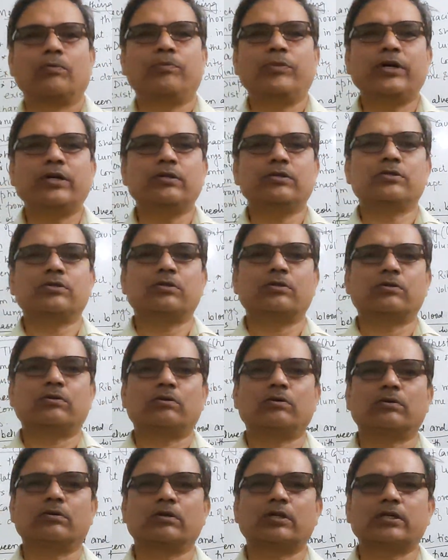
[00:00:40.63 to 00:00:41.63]
means
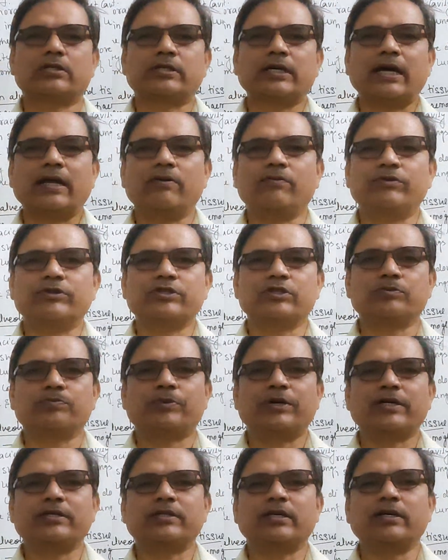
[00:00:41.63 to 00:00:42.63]
the cell which is
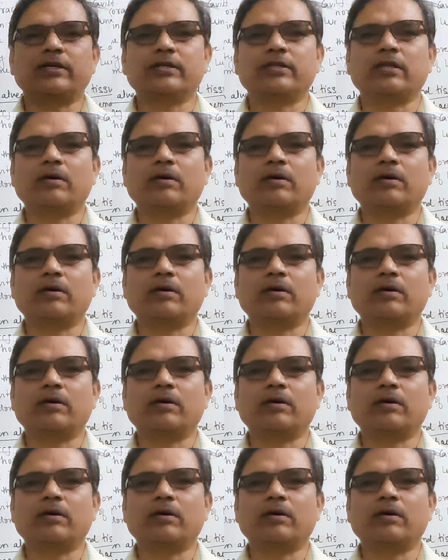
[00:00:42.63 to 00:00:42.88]
present